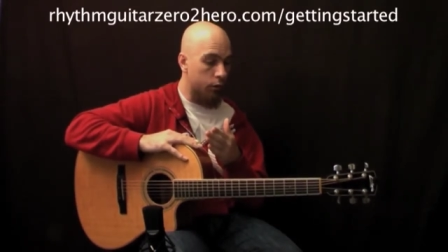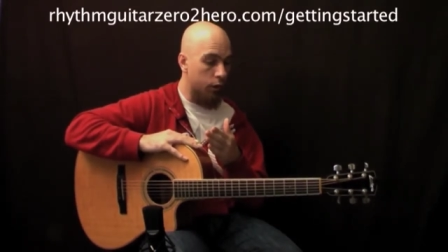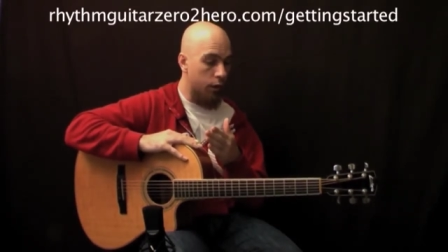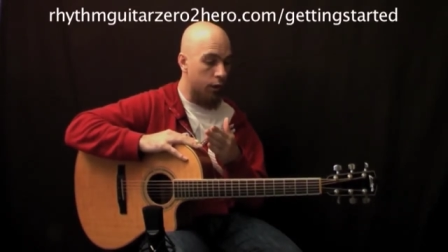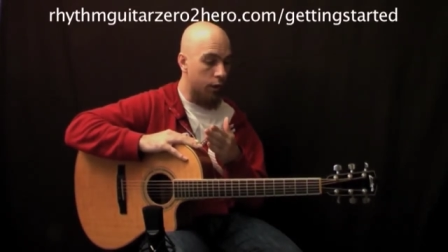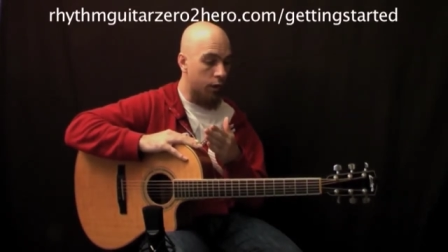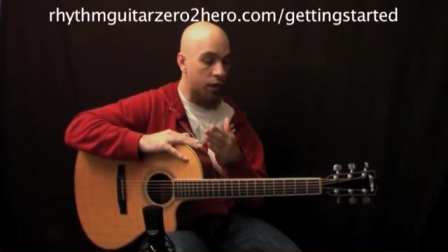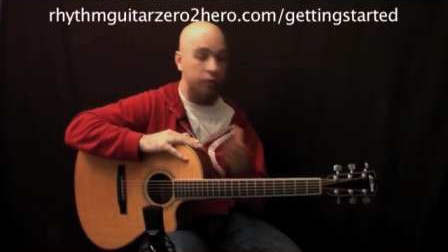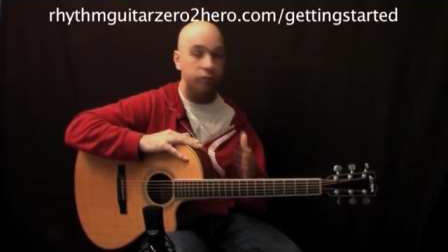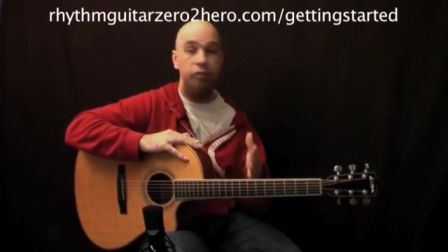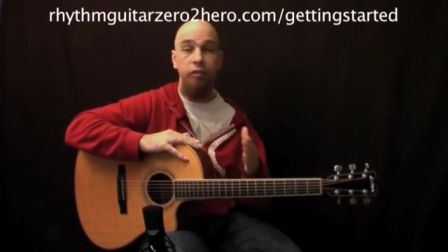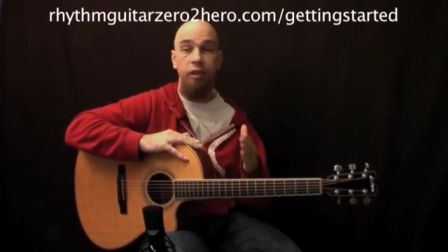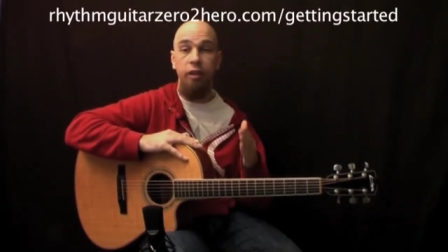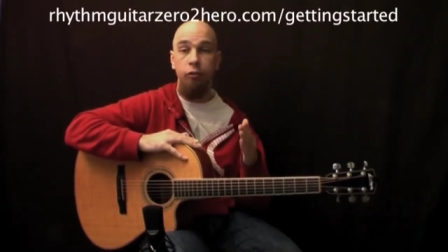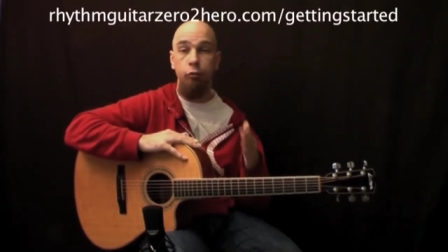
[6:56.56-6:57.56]
uh,
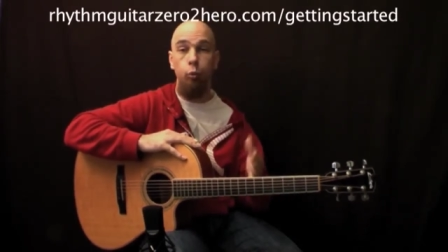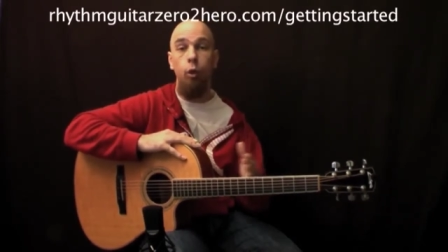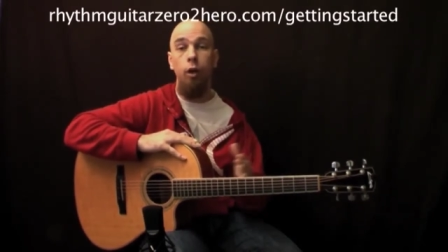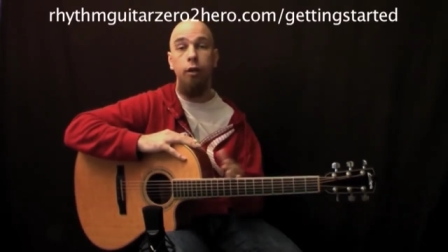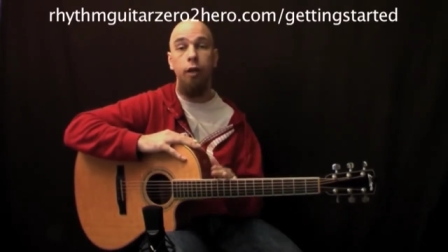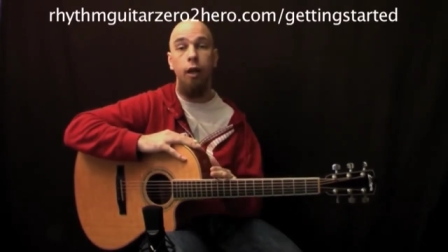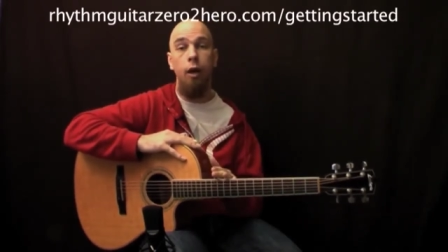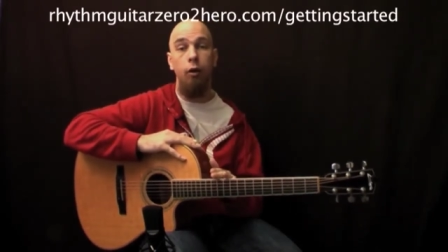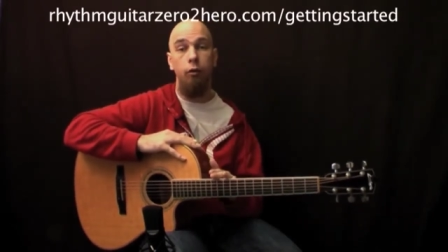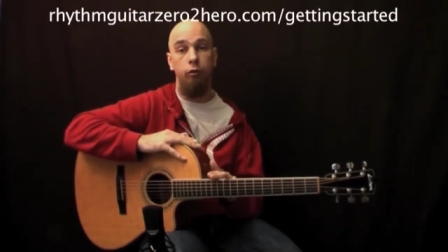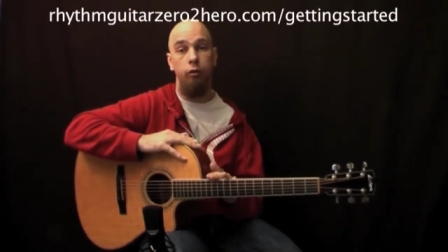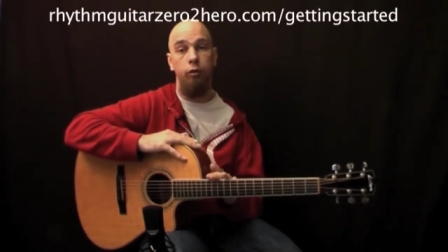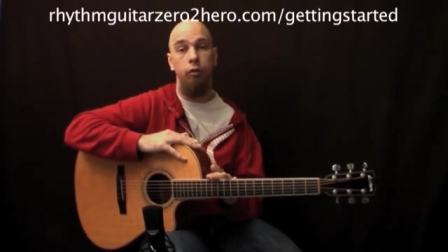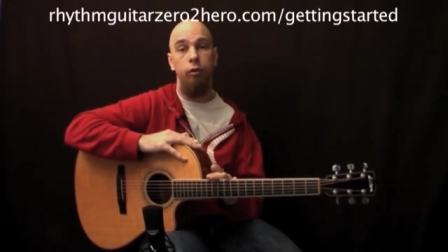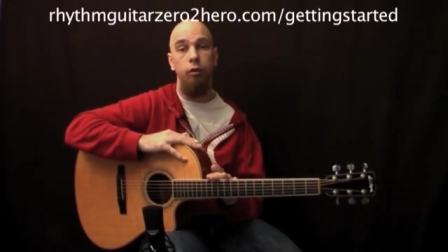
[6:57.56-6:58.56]
lessons that he's worked
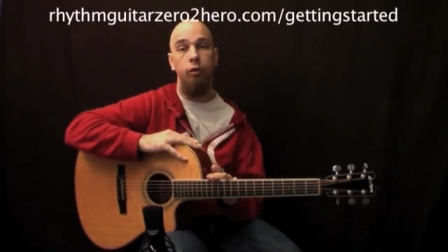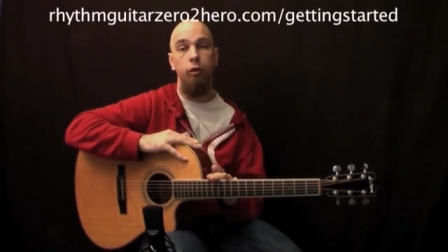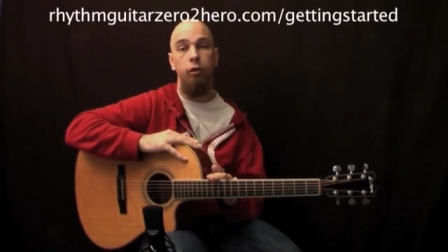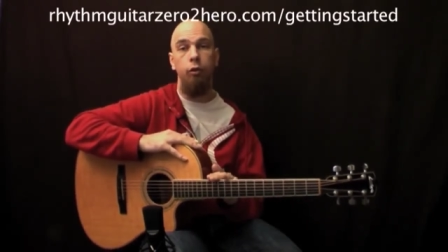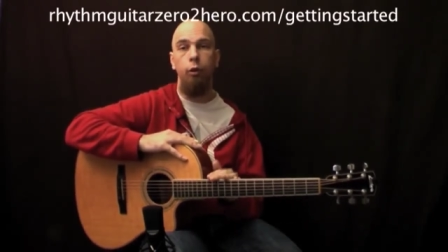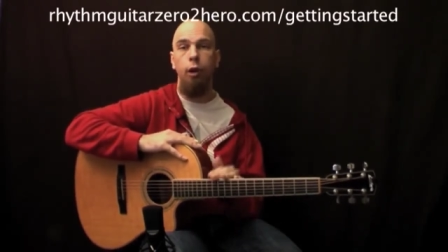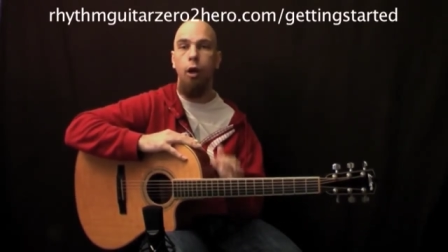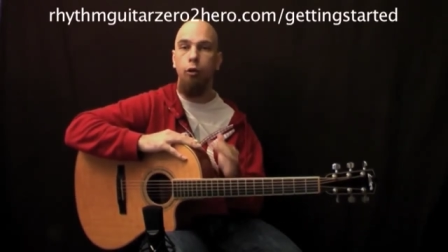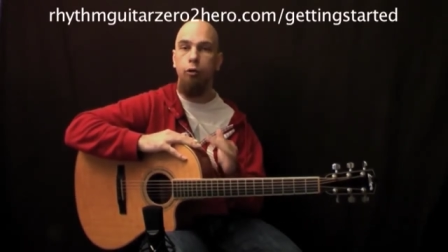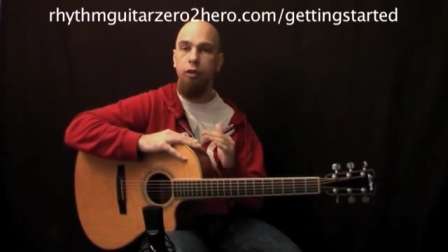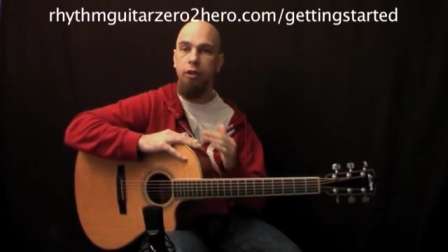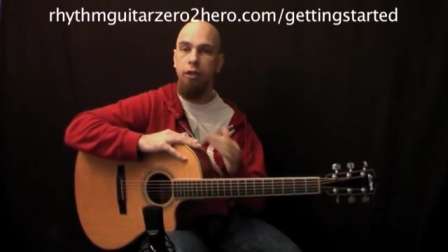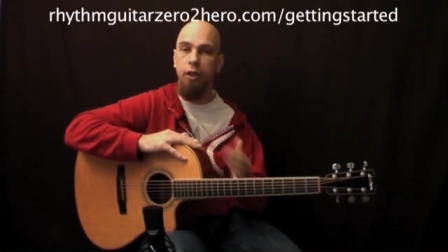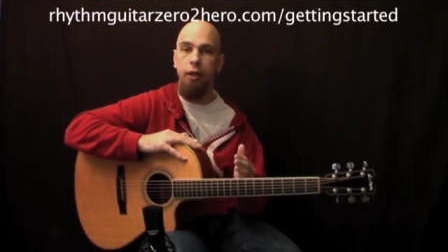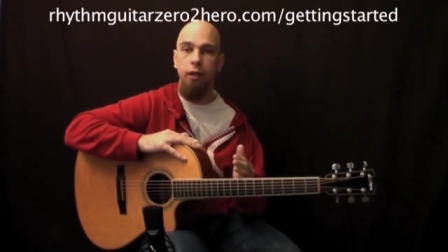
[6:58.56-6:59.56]
out throughout the
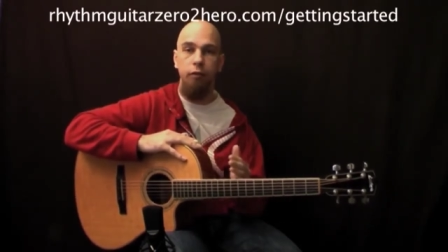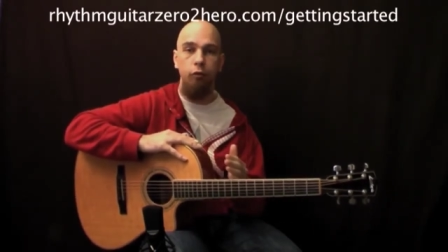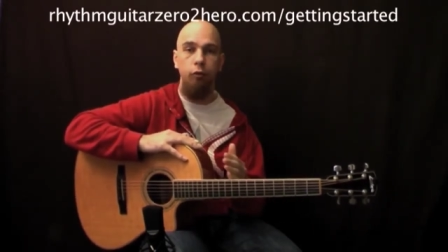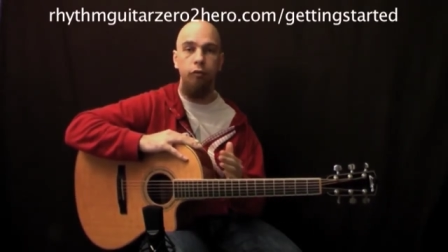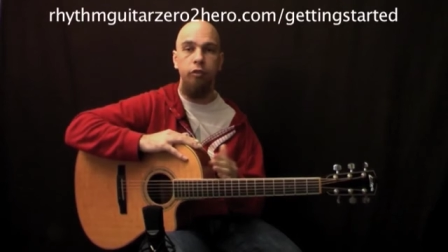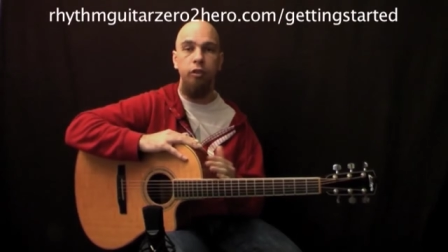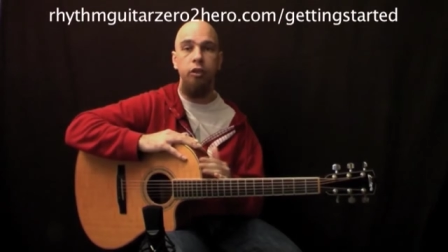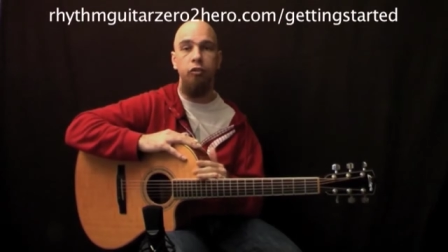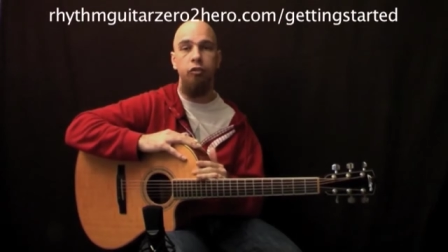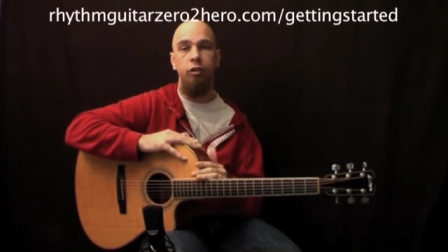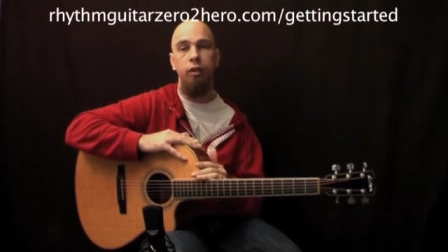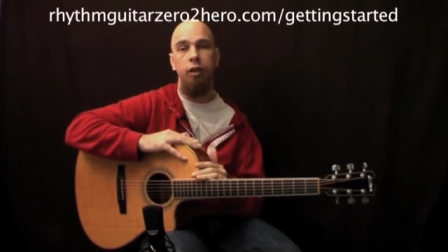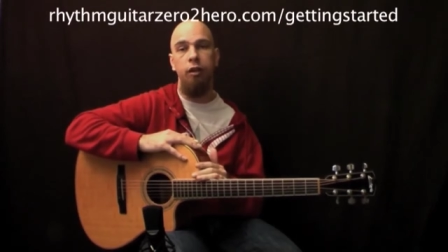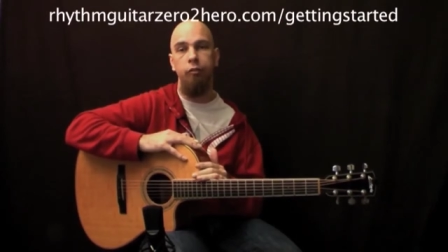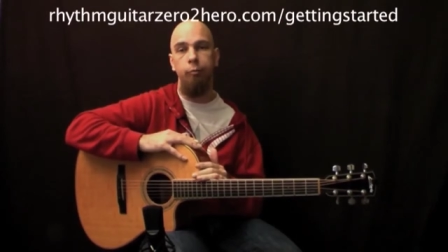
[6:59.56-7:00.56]
years of
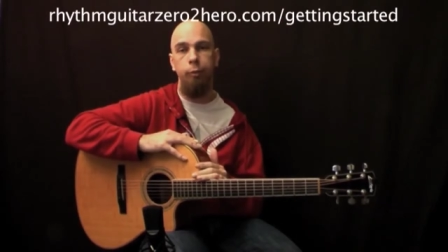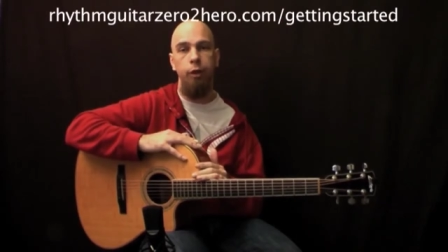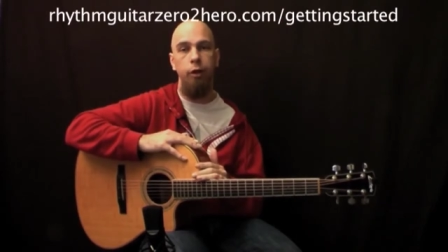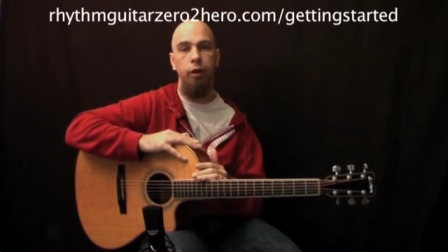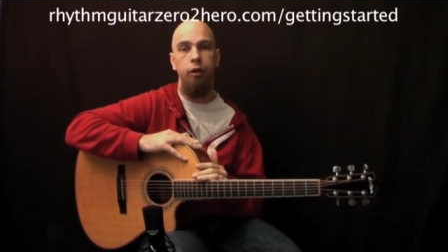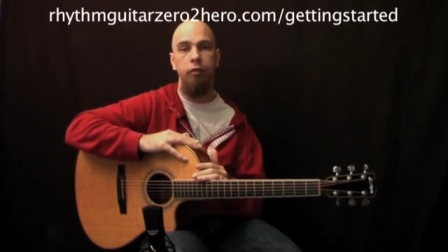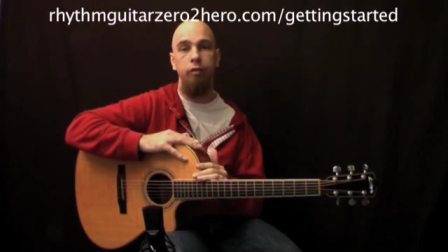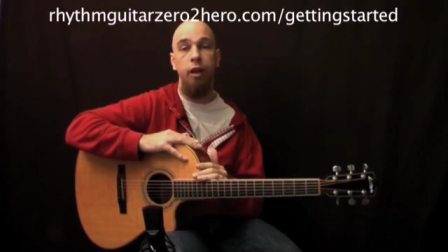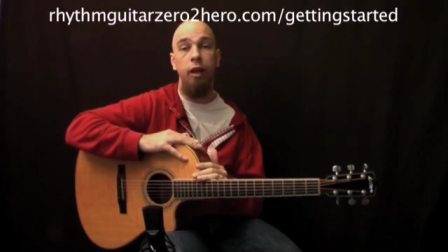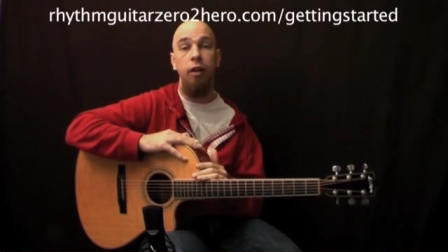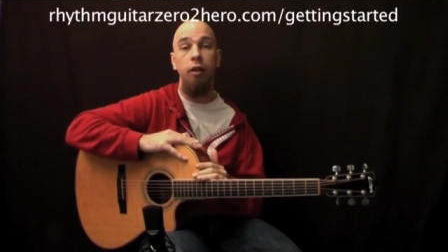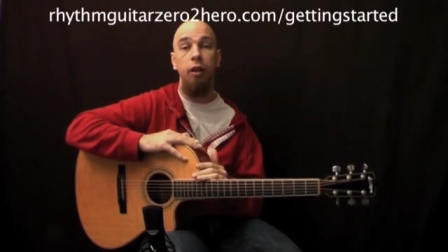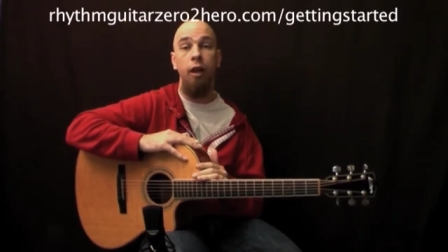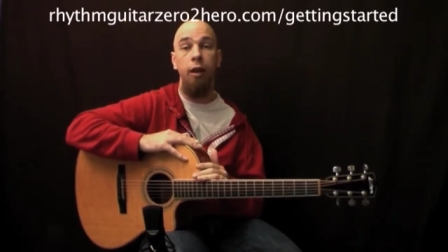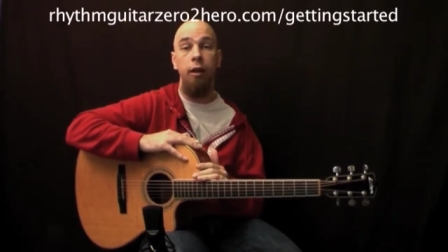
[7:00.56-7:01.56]
teaching experience,
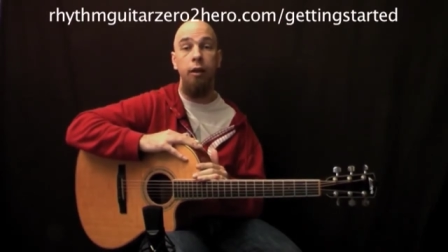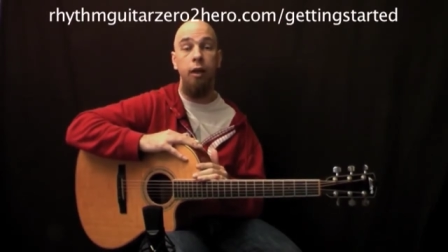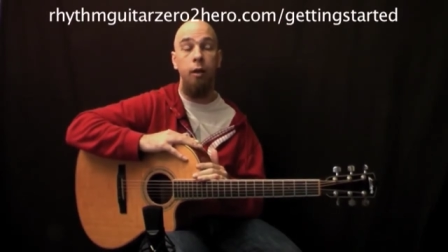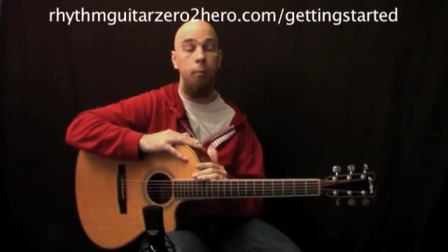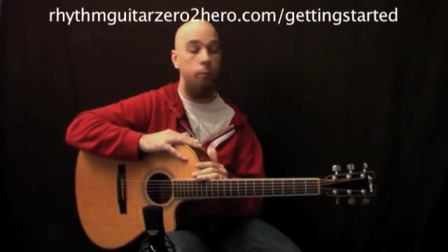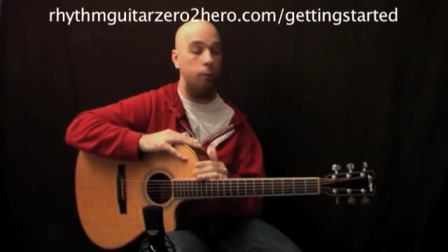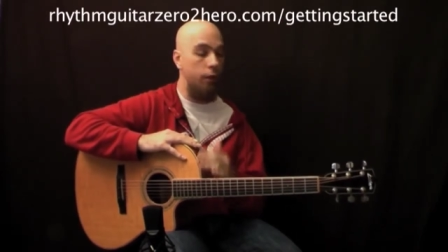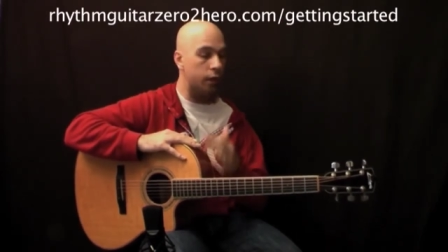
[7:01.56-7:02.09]
and, and um,